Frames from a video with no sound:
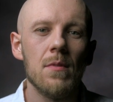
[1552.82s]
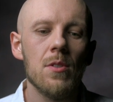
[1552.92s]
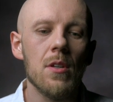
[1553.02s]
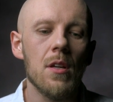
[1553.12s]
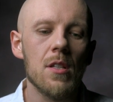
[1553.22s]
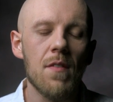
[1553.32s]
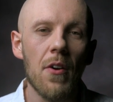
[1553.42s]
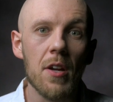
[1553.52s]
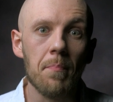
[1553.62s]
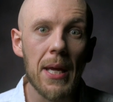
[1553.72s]
See, it's
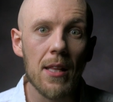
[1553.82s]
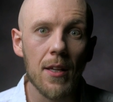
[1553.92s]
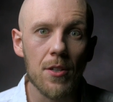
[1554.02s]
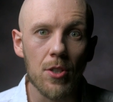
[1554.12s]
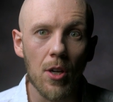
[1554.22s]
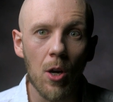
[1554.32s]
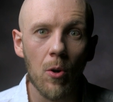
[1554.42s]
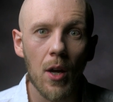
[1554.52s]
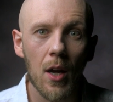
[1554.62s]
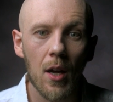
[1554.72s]
very appealing to
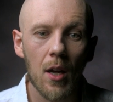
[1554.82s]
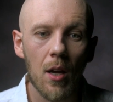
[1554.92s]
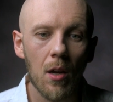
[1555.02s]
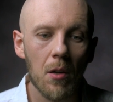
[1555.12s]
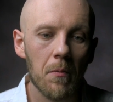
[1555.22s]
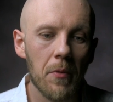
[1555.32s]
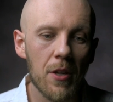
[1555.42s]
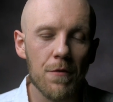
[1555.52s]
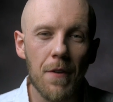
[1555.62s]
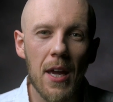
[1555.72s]
go
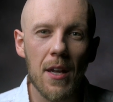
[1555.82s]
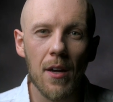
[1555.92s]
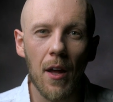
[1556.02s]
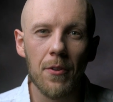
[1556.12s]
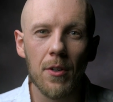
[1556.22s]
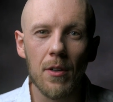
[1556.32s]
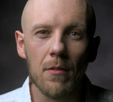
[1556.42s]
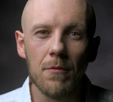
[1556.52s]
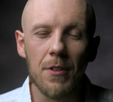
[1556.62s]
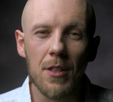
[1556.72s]
invade other
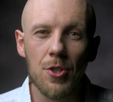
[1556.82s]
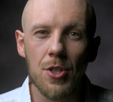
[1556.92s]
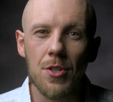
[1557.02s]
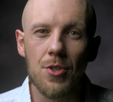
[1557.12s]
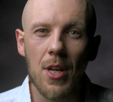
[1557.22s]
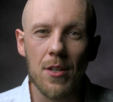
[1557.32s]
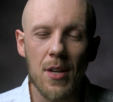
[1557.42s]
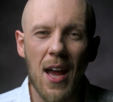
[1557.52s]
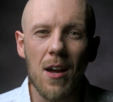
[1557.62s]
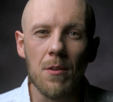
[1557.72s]
villages and
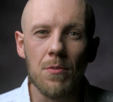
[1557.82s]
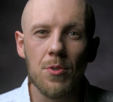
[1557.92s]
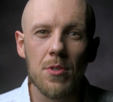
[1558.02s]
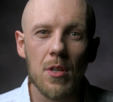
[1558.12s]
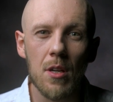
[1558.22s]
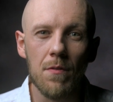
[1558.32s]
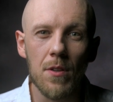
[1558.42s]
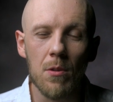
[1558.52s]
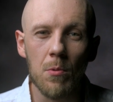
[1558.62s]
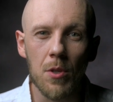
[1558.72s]
towns
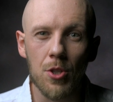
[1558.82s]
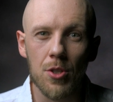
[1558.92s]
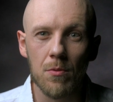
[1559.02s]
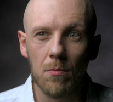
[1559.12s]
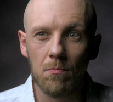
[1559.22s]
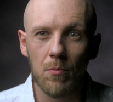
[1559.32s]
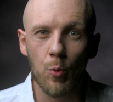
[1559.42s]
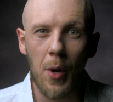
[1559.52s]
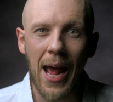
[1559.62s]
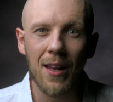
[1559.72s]
if you can just
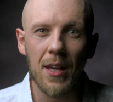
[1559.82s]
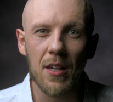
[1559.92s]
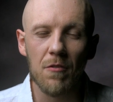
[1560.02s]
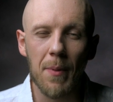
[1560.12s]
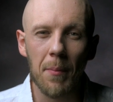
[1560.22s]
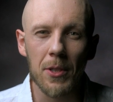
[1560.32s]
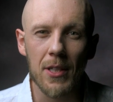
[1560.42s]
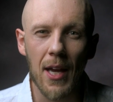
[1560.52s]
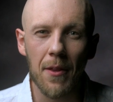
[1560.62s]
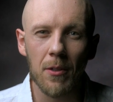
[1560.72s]
rally enough people
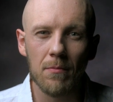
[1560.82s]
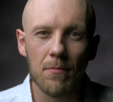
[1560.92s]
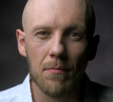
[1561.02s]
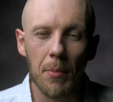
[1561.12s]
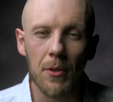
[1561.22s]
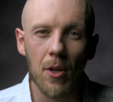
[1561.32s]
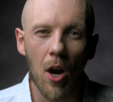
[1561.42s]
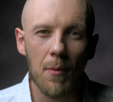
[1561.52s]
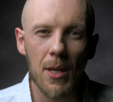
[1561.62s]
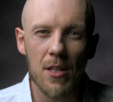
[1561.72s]
together, build an
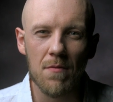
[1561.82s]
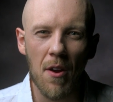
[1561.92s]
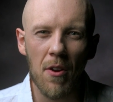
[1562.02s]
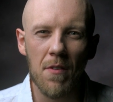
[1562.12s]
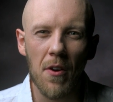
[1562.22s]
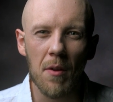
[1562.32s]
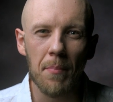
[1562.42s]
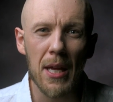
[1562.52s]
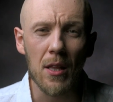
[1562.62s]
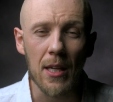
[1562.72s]
army. It's very, very
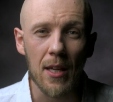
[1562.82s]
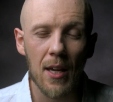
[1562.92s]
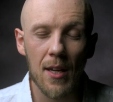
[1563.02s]
appealing.